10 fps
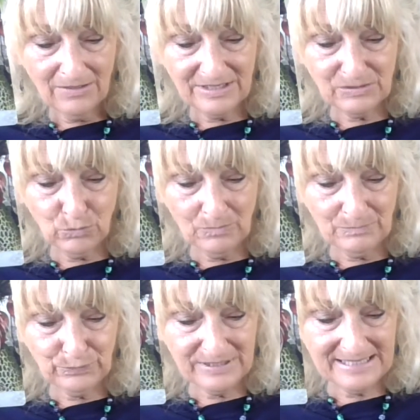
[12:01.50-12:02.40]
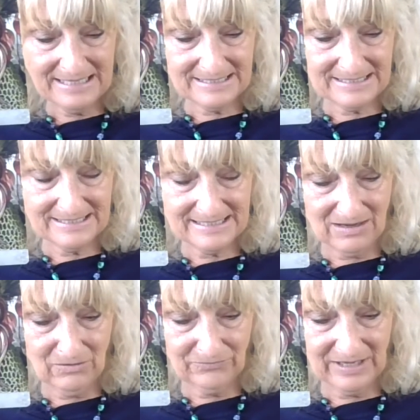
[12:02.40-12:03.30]
The woman presents
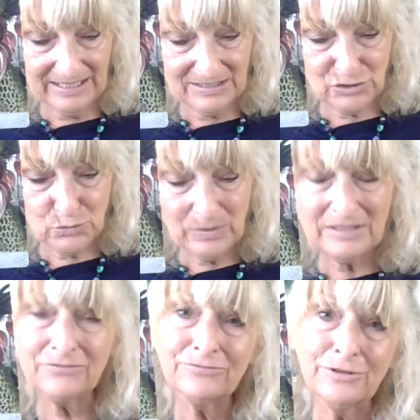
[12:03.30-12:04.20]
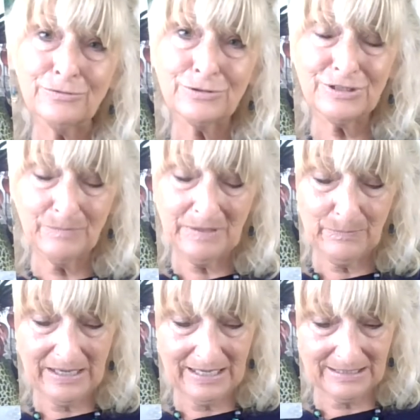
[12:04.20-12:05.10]
herself like a sweet fruit to be
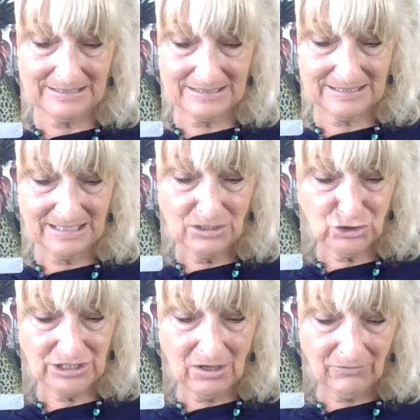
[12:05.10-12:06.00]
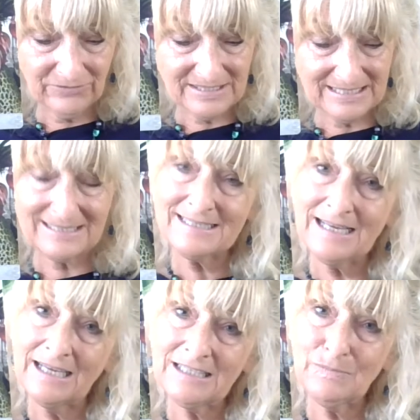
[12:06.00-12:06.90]
picked. She offers
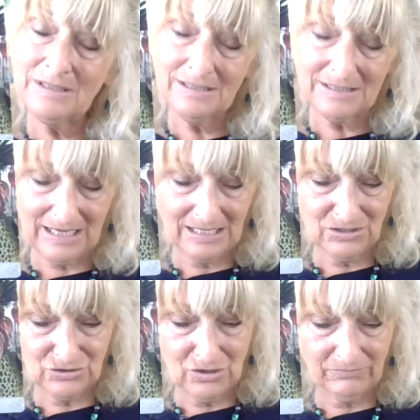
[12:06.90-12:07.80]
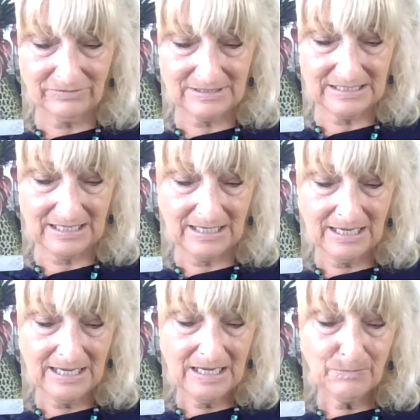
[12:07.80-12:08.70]
excitement and novelty,
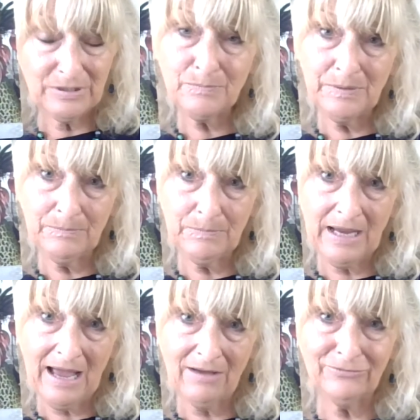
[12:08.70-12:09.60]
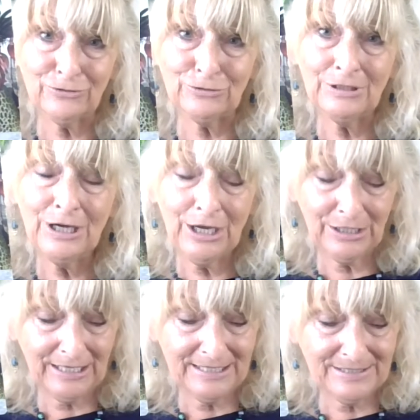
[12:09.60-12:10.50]
but be careful. Her
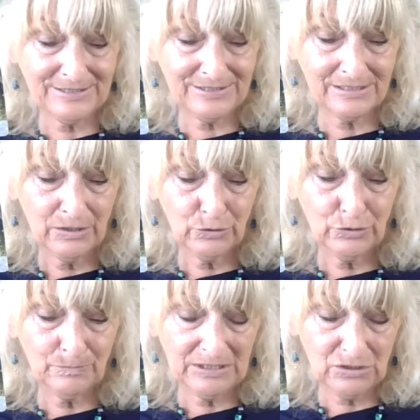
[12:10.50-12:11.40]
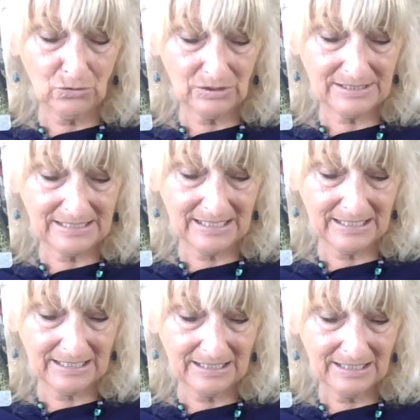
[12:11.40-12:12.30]
kiss could be
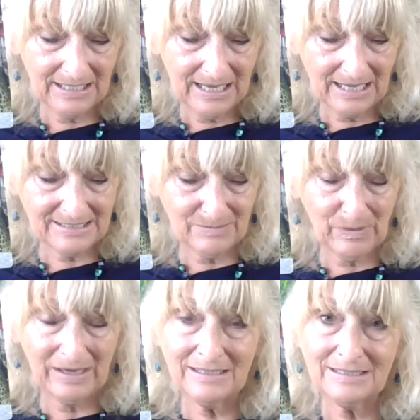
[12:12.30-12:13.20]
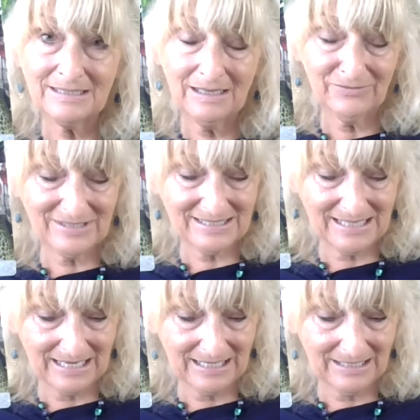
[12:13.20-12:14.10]
toxic as the bite of a
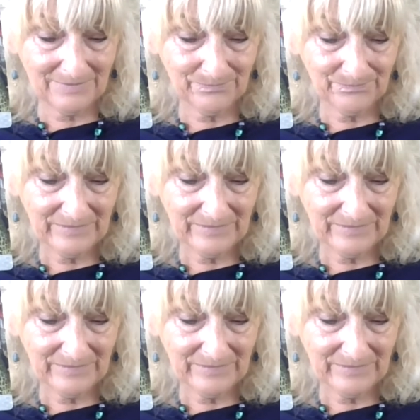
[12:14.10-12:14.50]
snake.